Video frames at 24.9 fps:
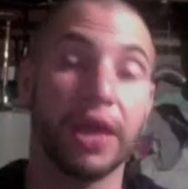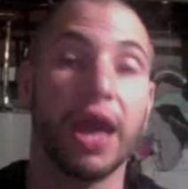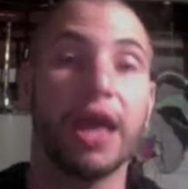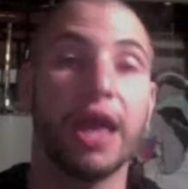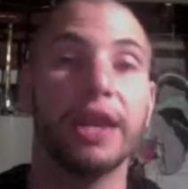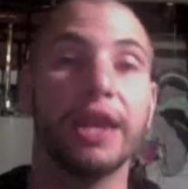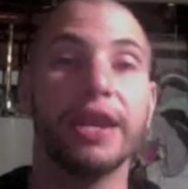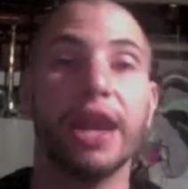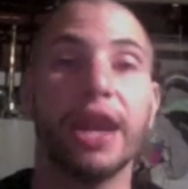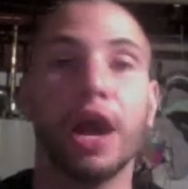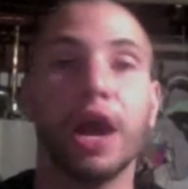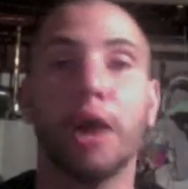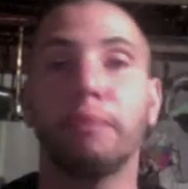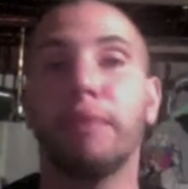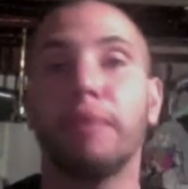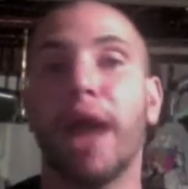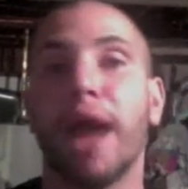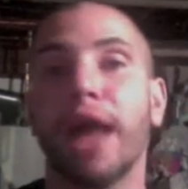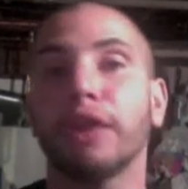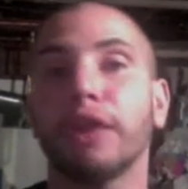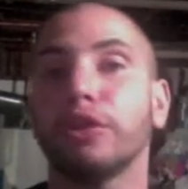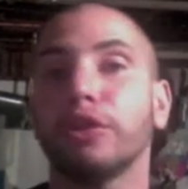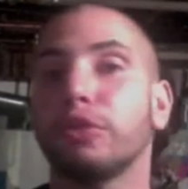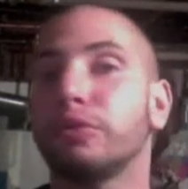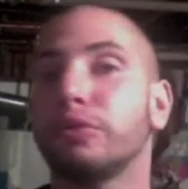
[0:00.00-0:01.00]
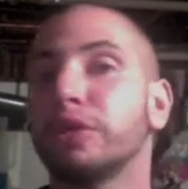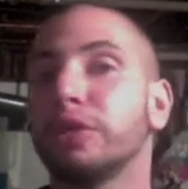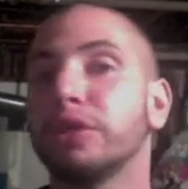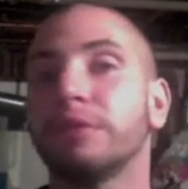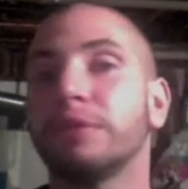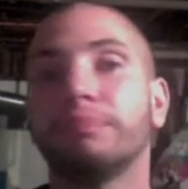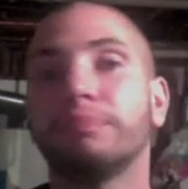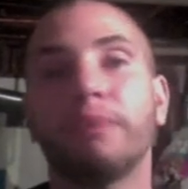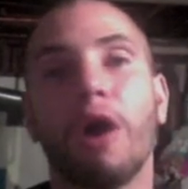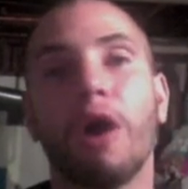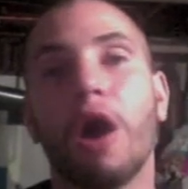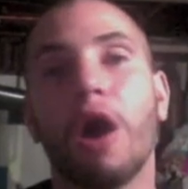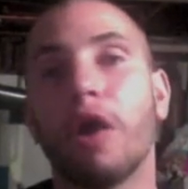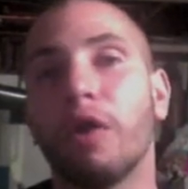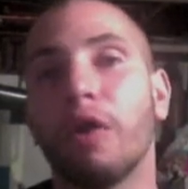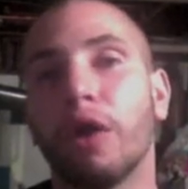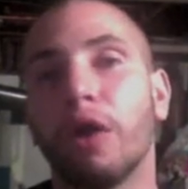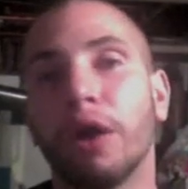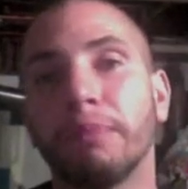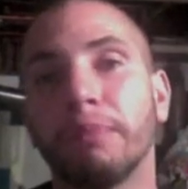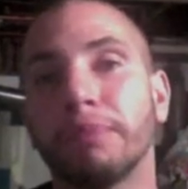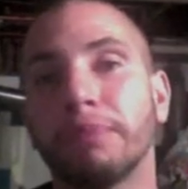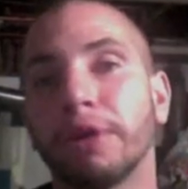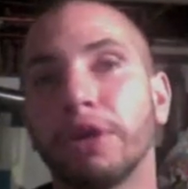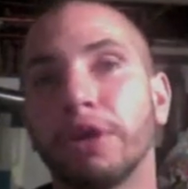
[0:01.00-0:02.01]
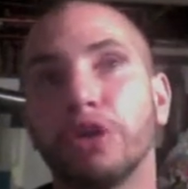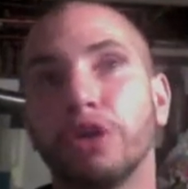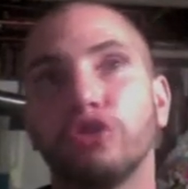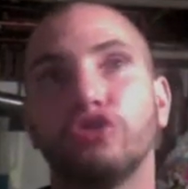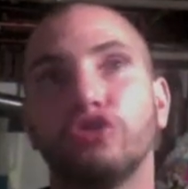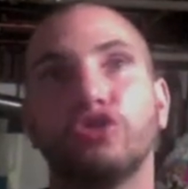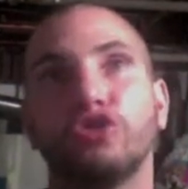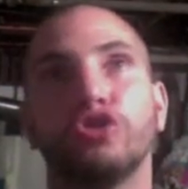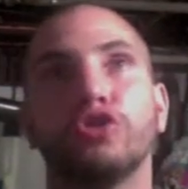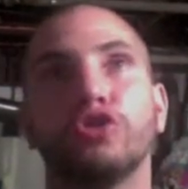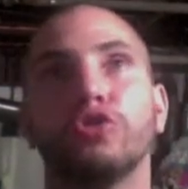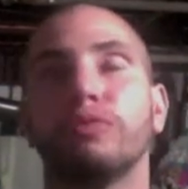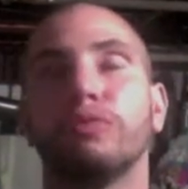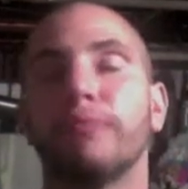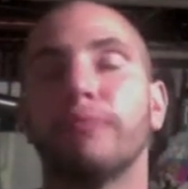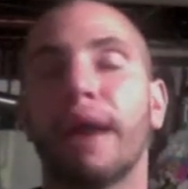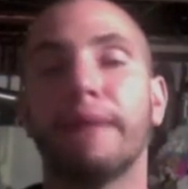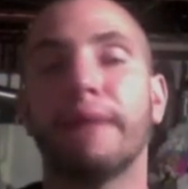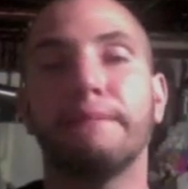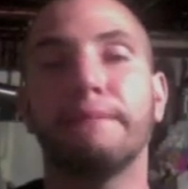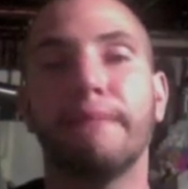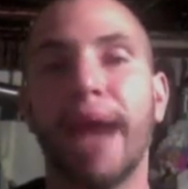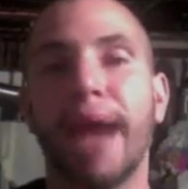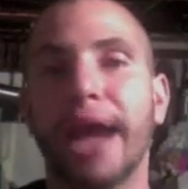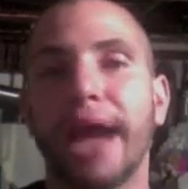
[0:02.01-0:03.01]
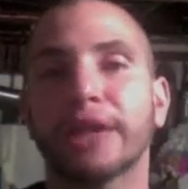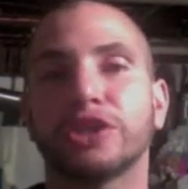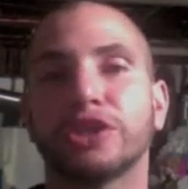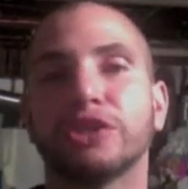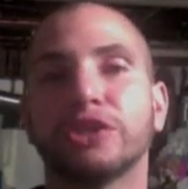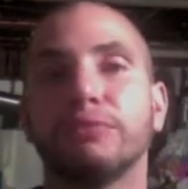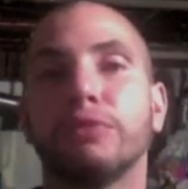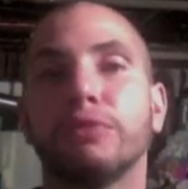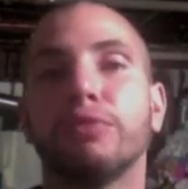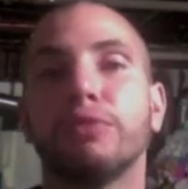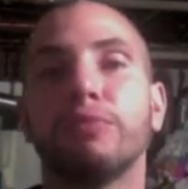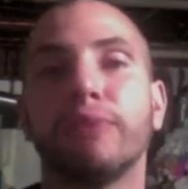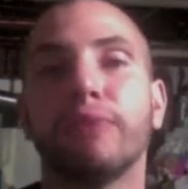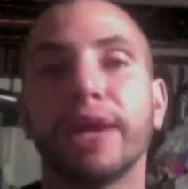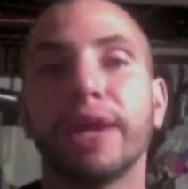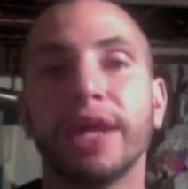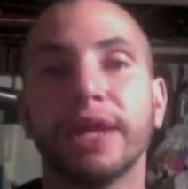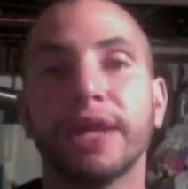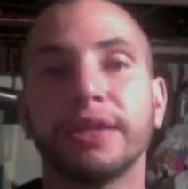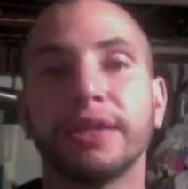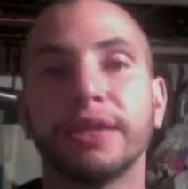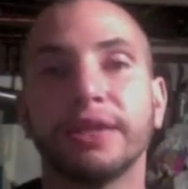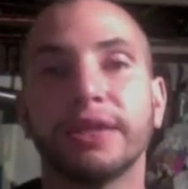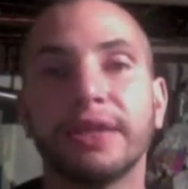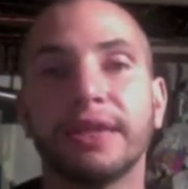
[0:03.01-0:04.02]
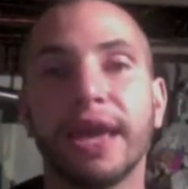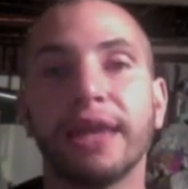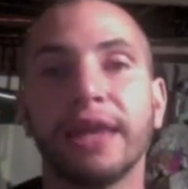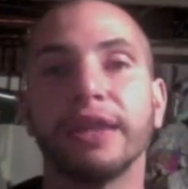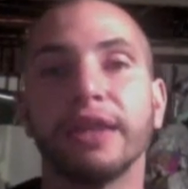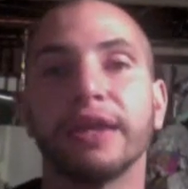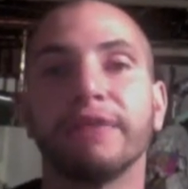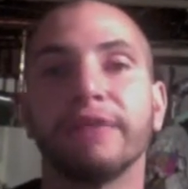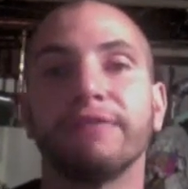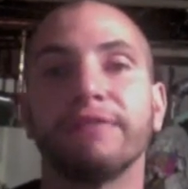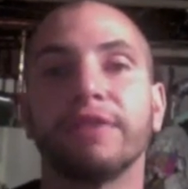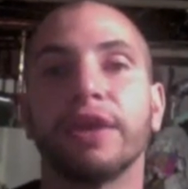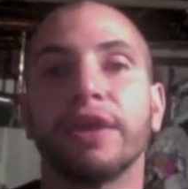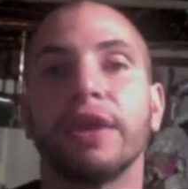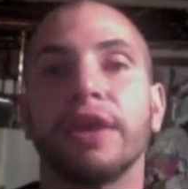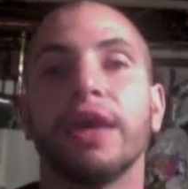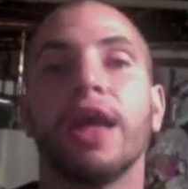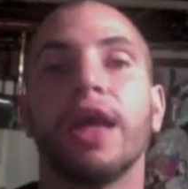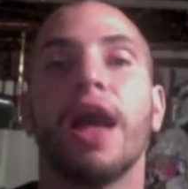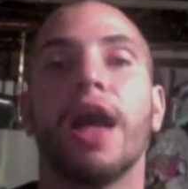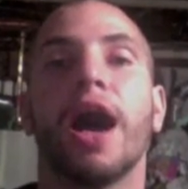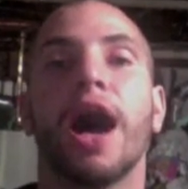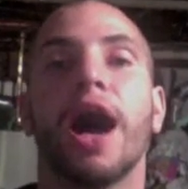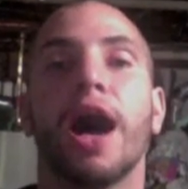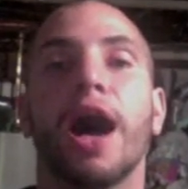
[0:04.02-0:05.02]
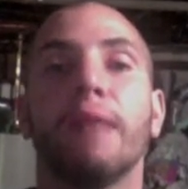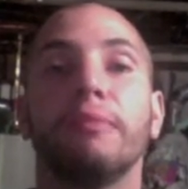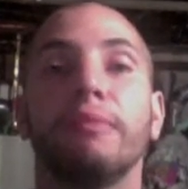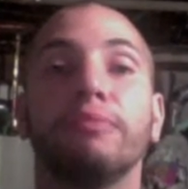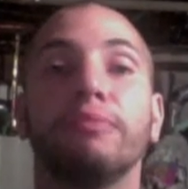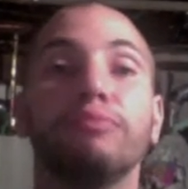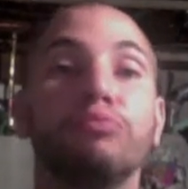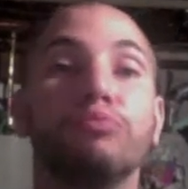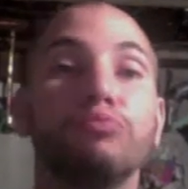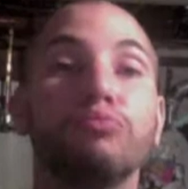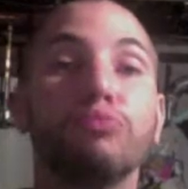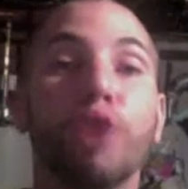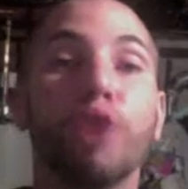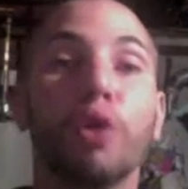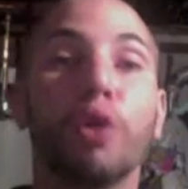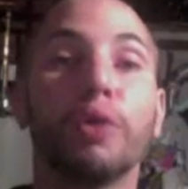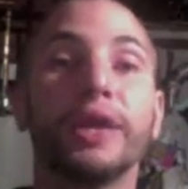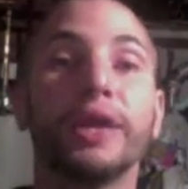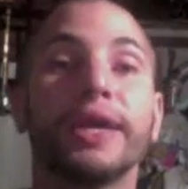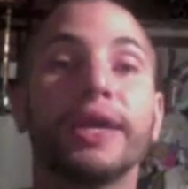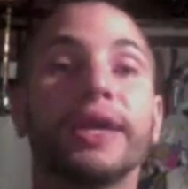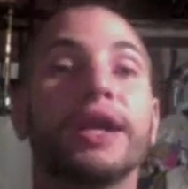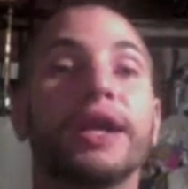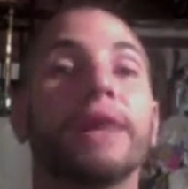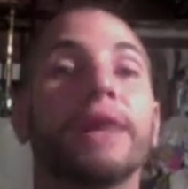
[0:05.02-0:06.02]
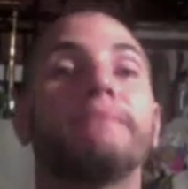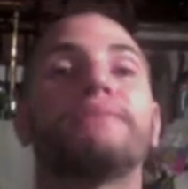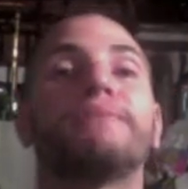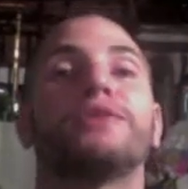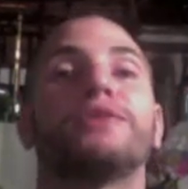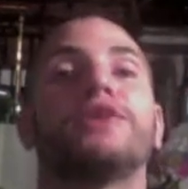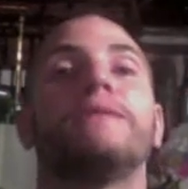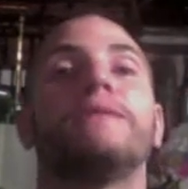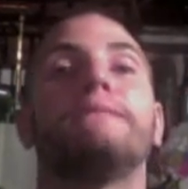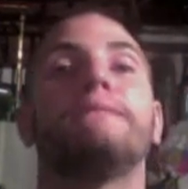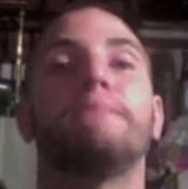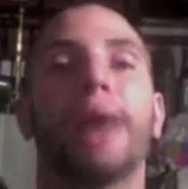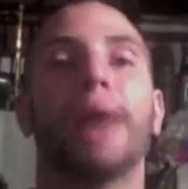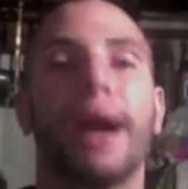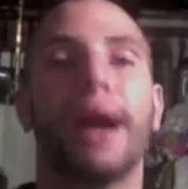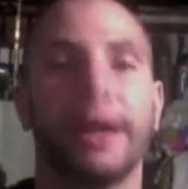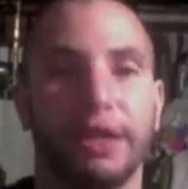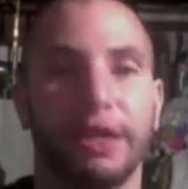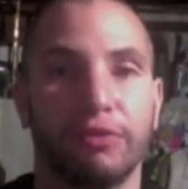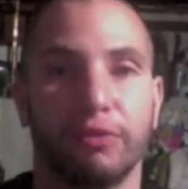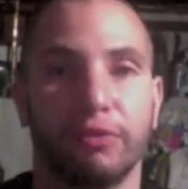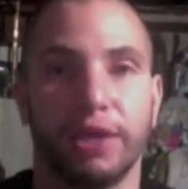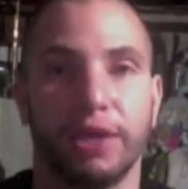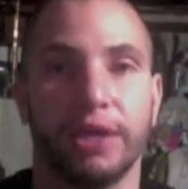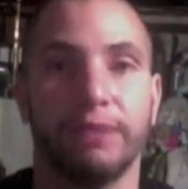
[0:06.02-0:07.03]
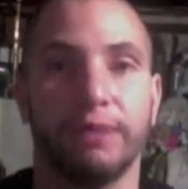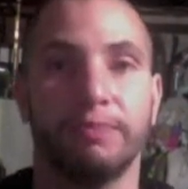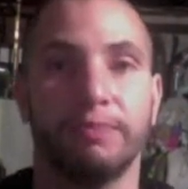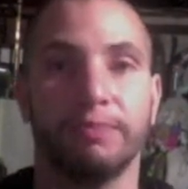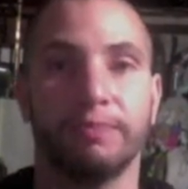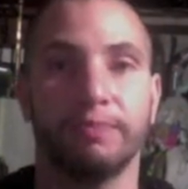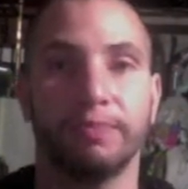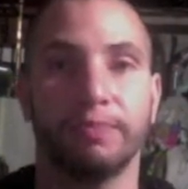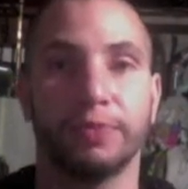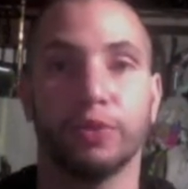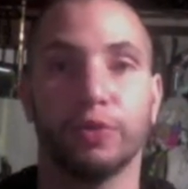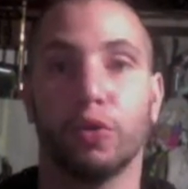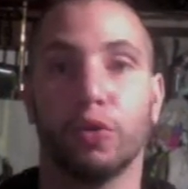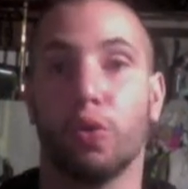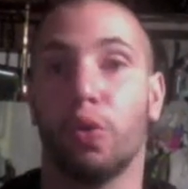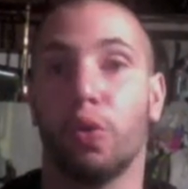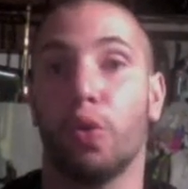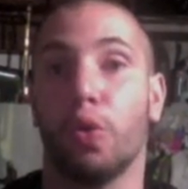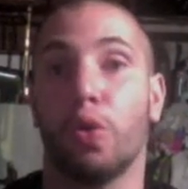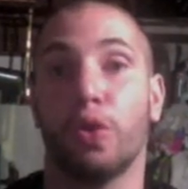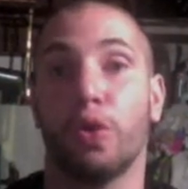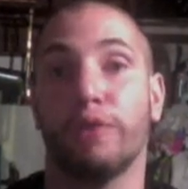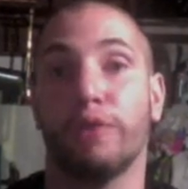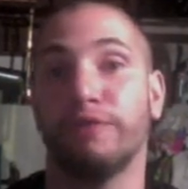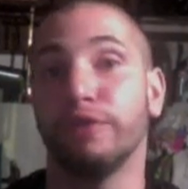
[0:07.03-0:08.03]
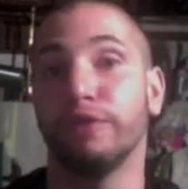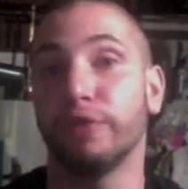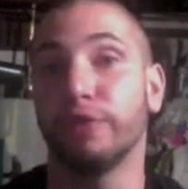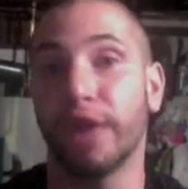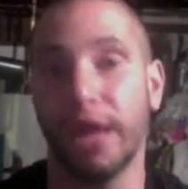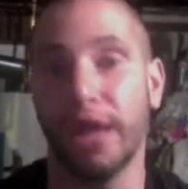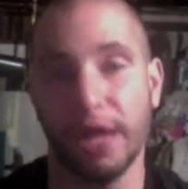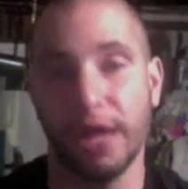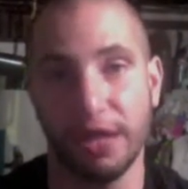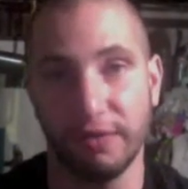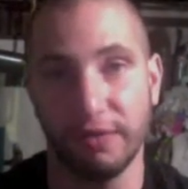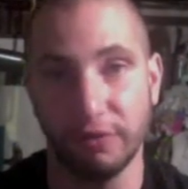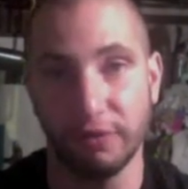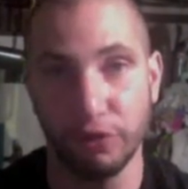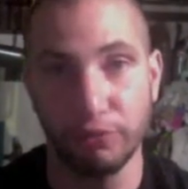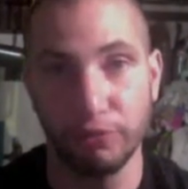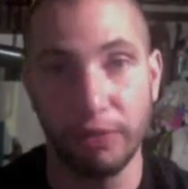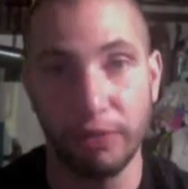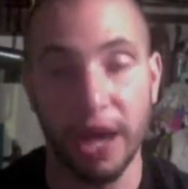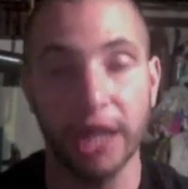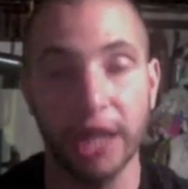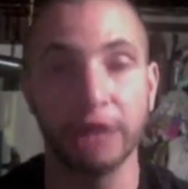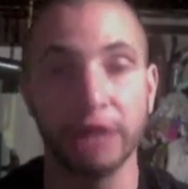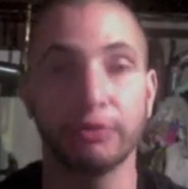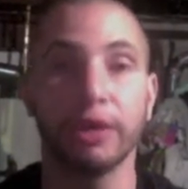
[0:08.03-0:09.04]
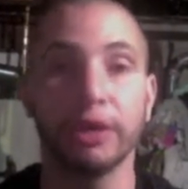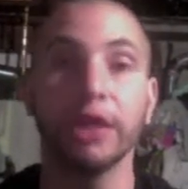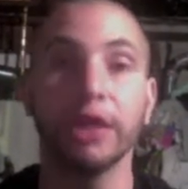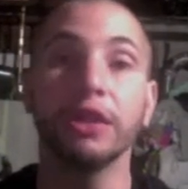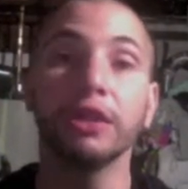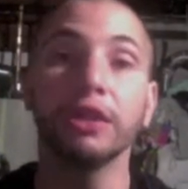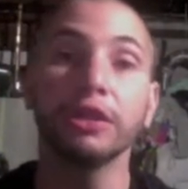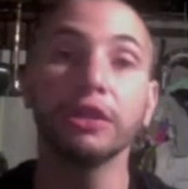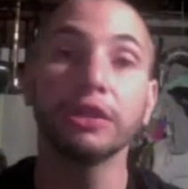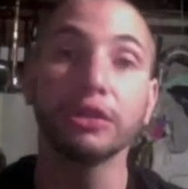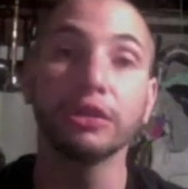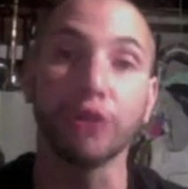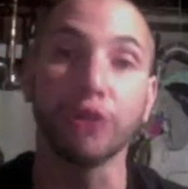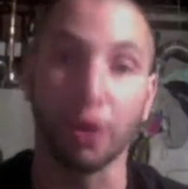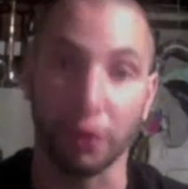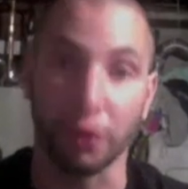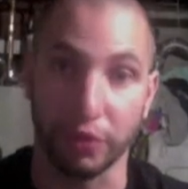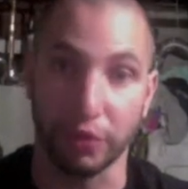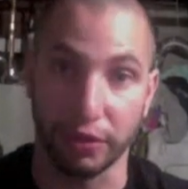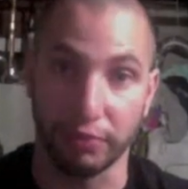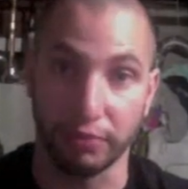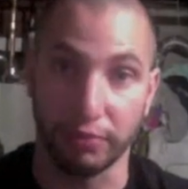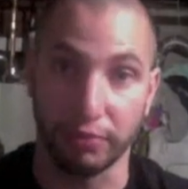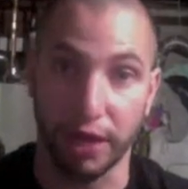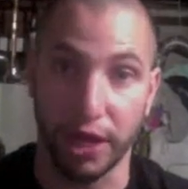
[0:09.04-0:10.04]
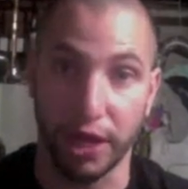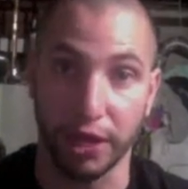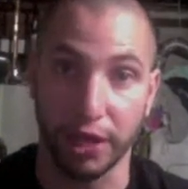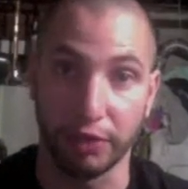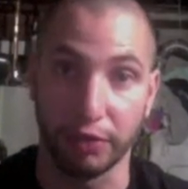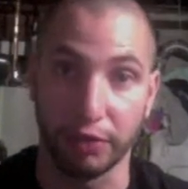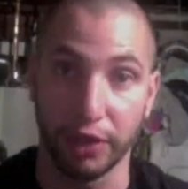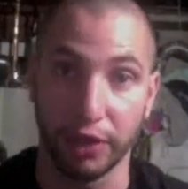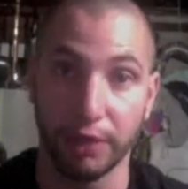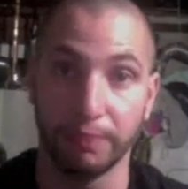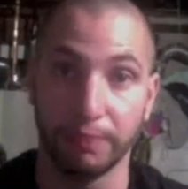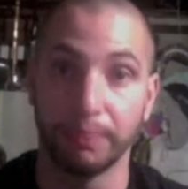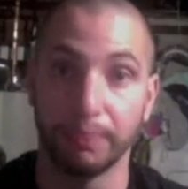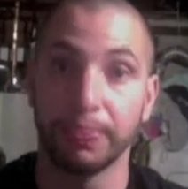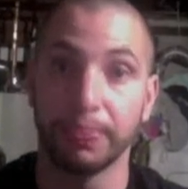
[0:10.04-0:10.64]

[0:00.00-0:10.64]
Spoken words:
Now, I'm not loading the bar up to my maximum weight on the deadlift. I'm loading it up to body weight, or if you can't even do body weight, lower than body weight.